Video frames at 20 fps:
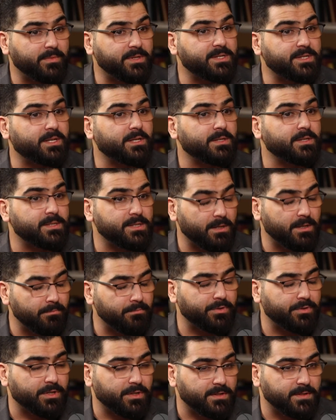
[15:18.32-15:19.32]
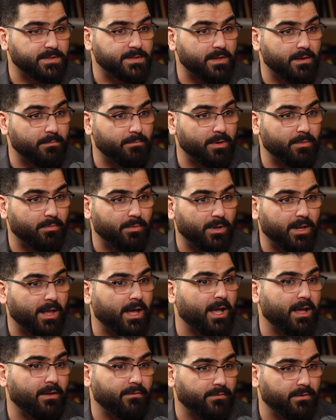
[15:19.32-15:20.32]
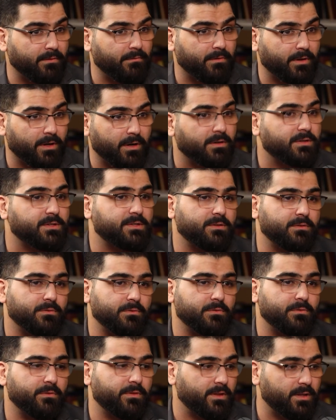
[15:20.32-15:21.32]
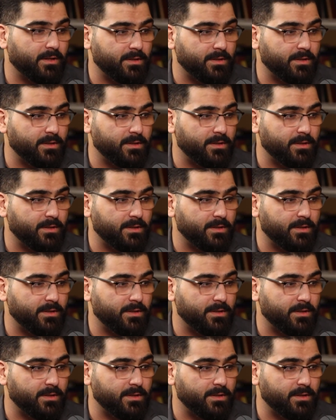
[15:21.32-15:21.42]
misconceptions that people have in regards to the